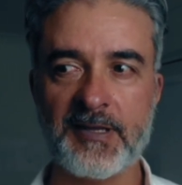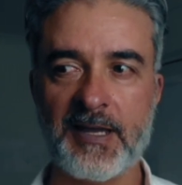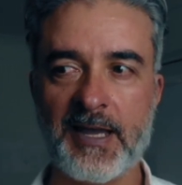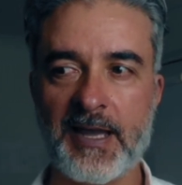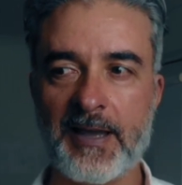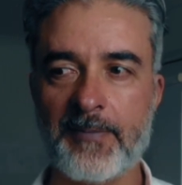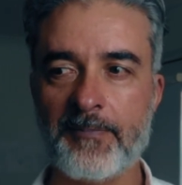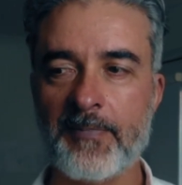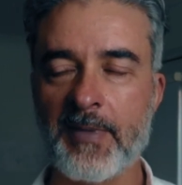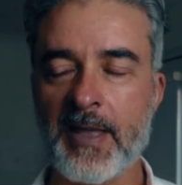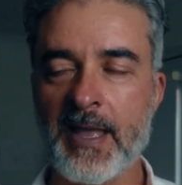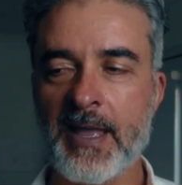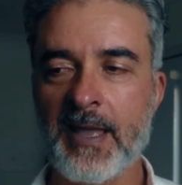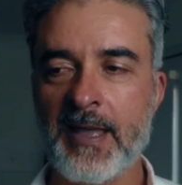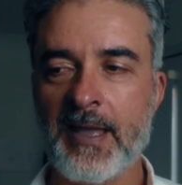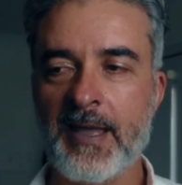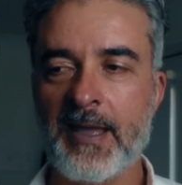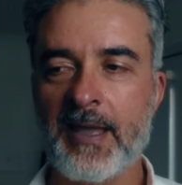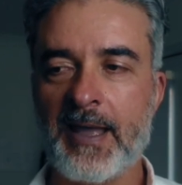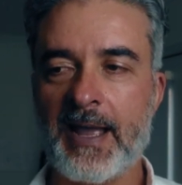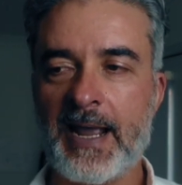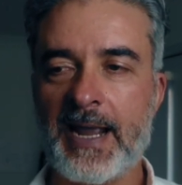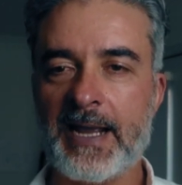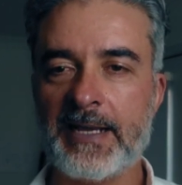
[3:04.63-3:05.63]

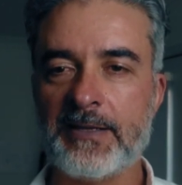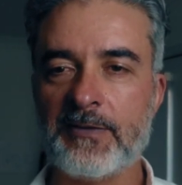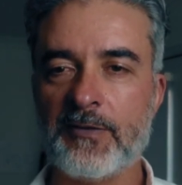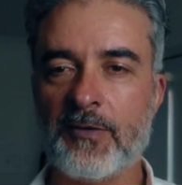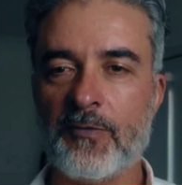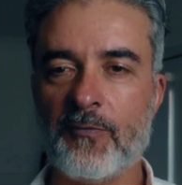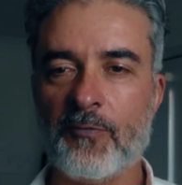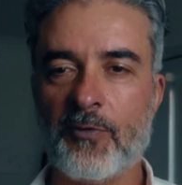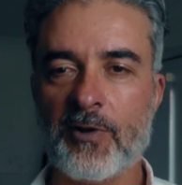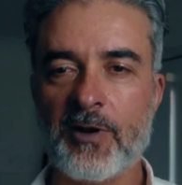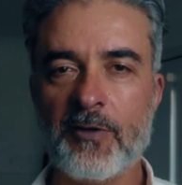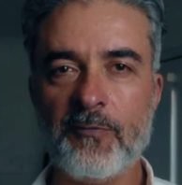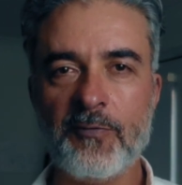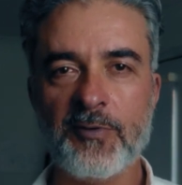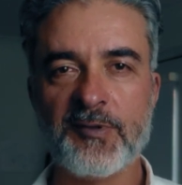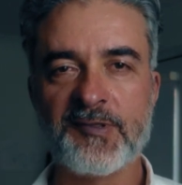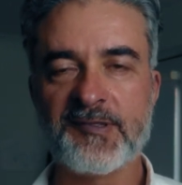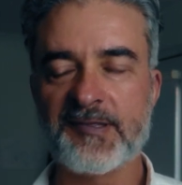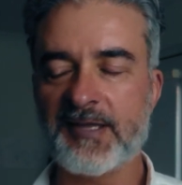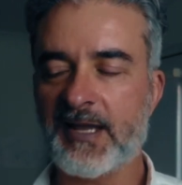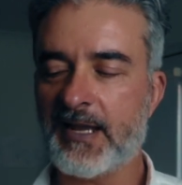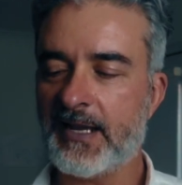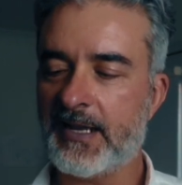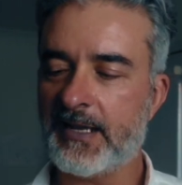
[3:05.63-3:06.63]
And what I will
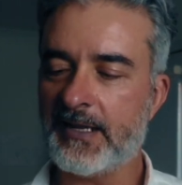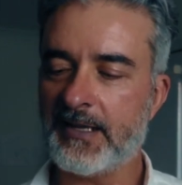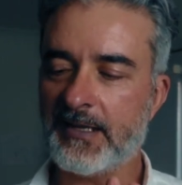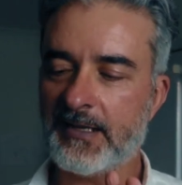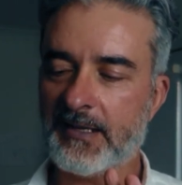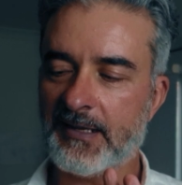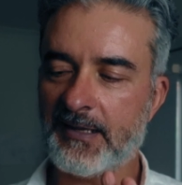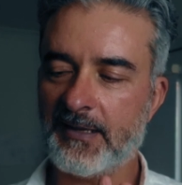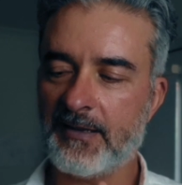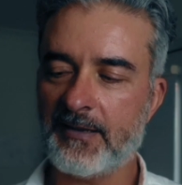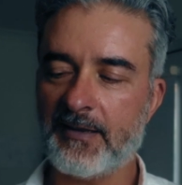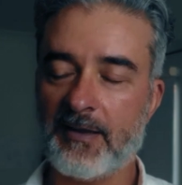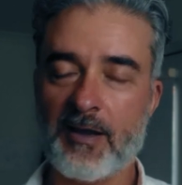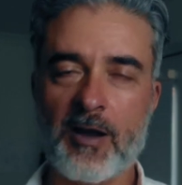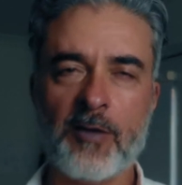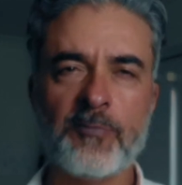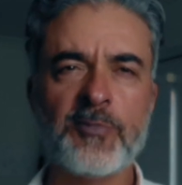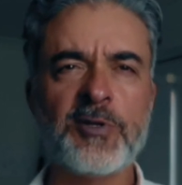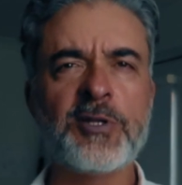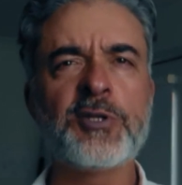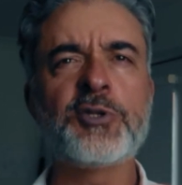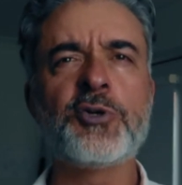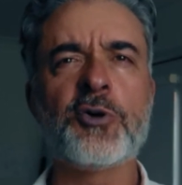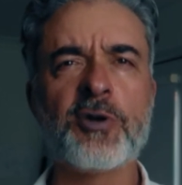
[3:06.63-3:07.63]
say, I'm
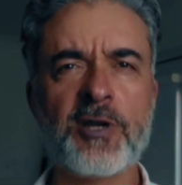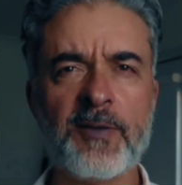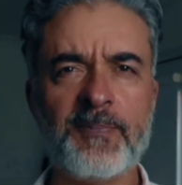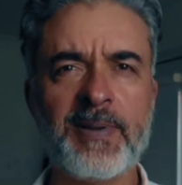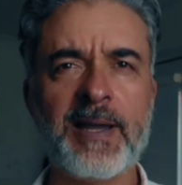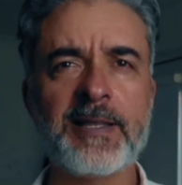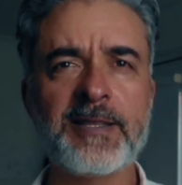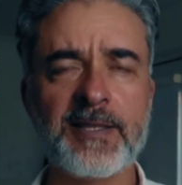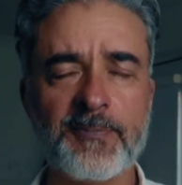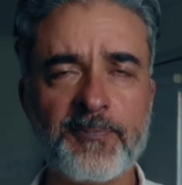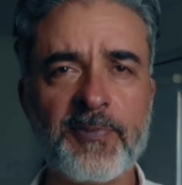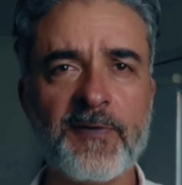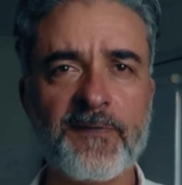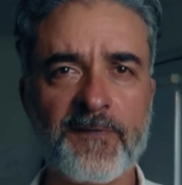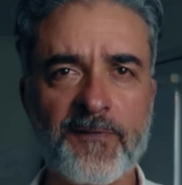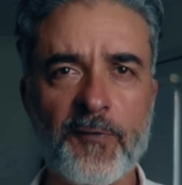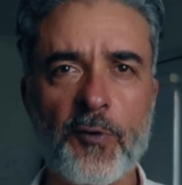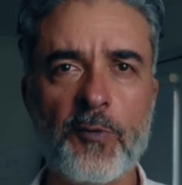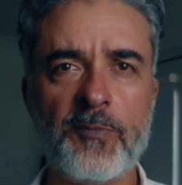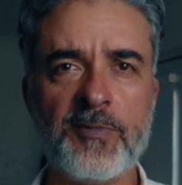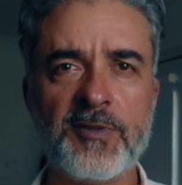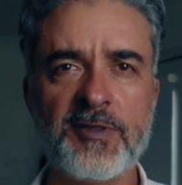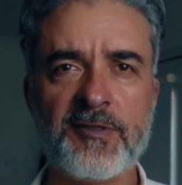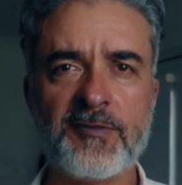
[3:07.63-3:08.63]
going to talk about the
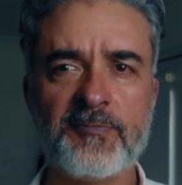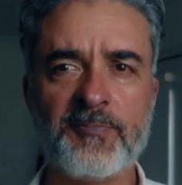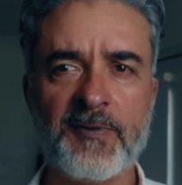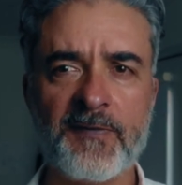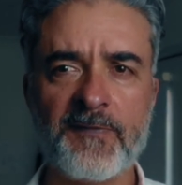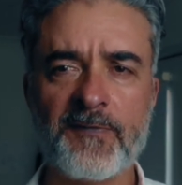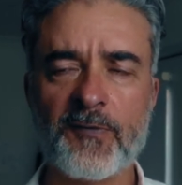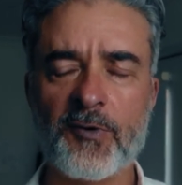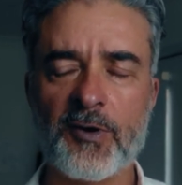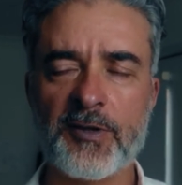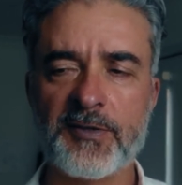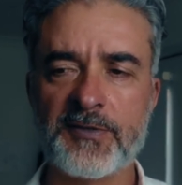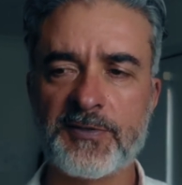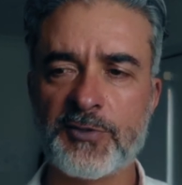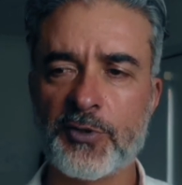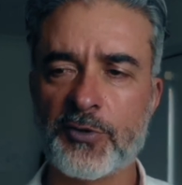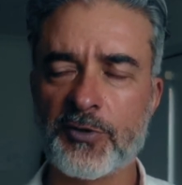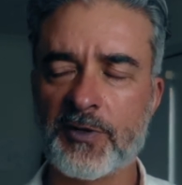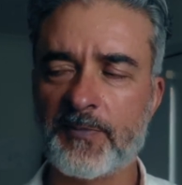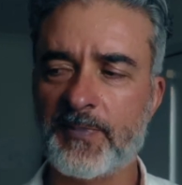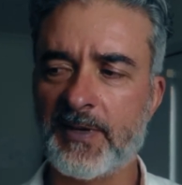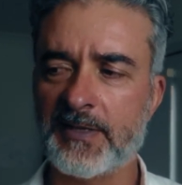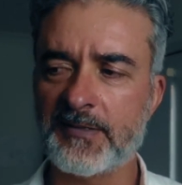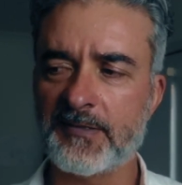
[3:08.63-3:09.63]
performance before I
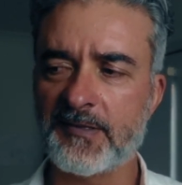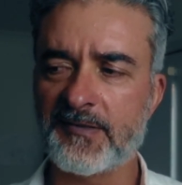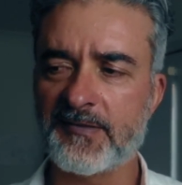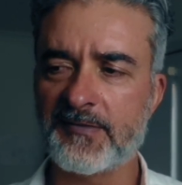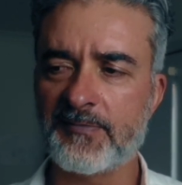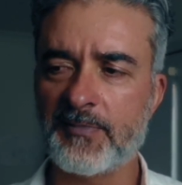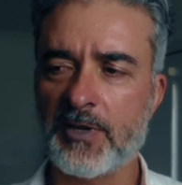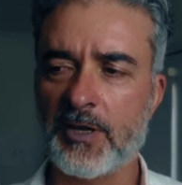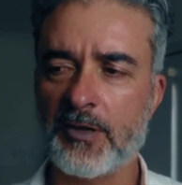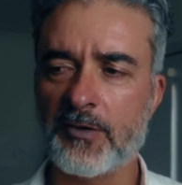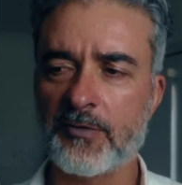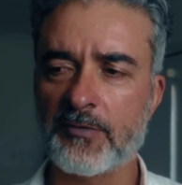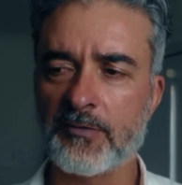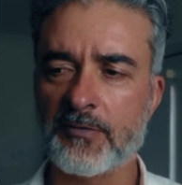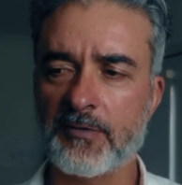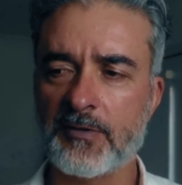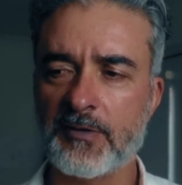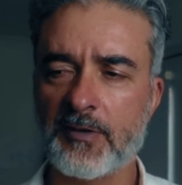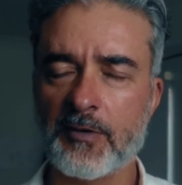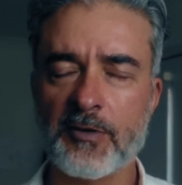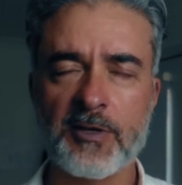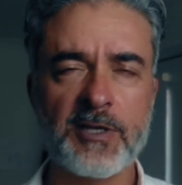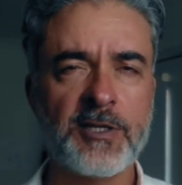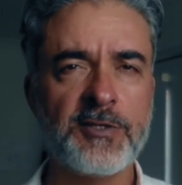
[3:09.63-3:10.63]
talk about the smell.
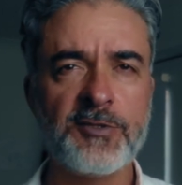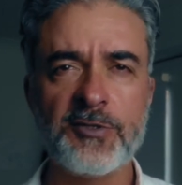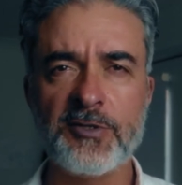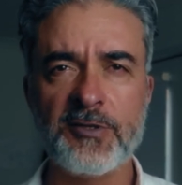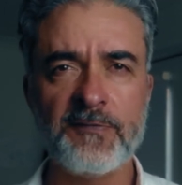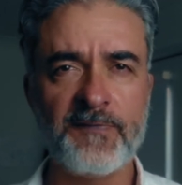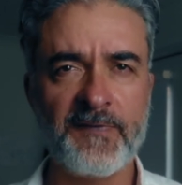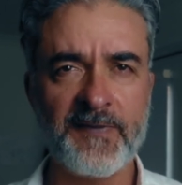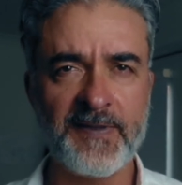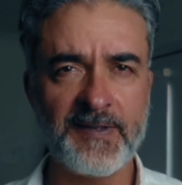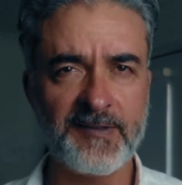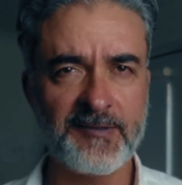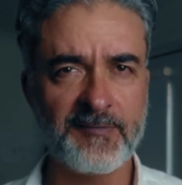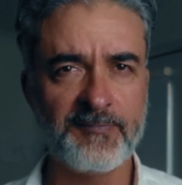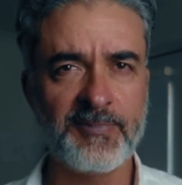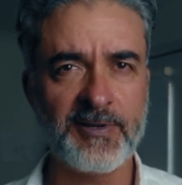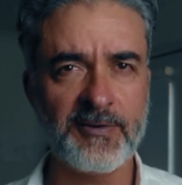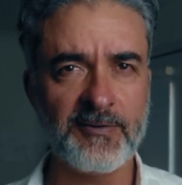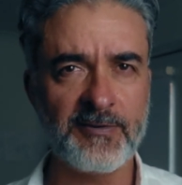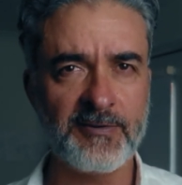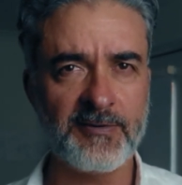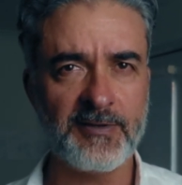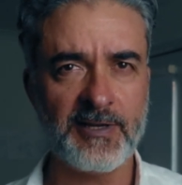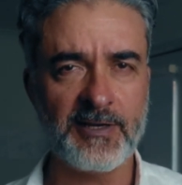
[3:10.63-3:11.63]
I'm going to do things a
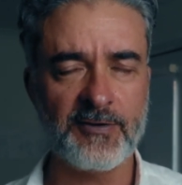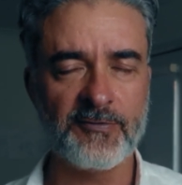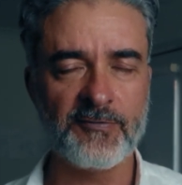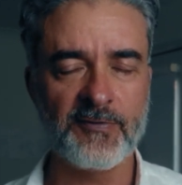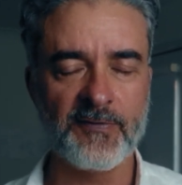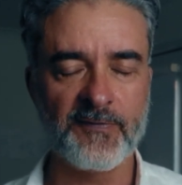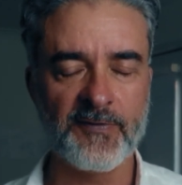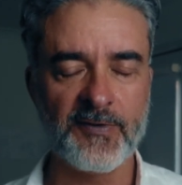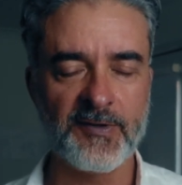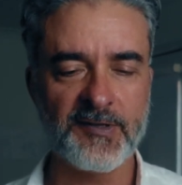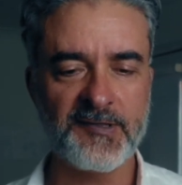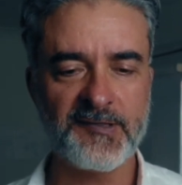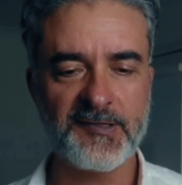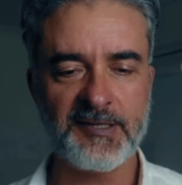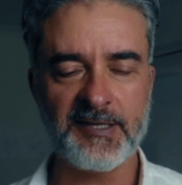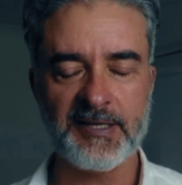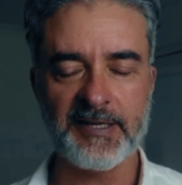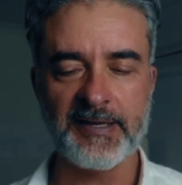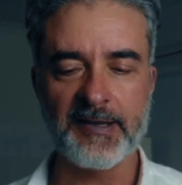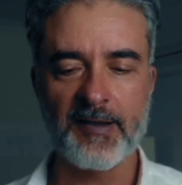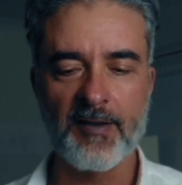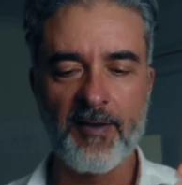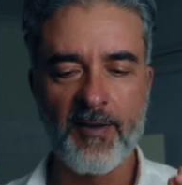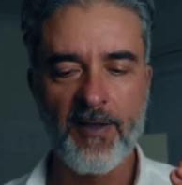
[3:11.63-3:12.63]
bit in reverse
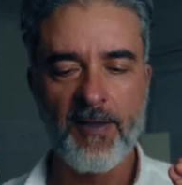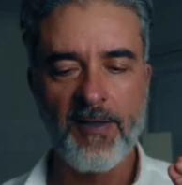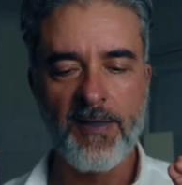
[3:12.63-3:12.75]
here.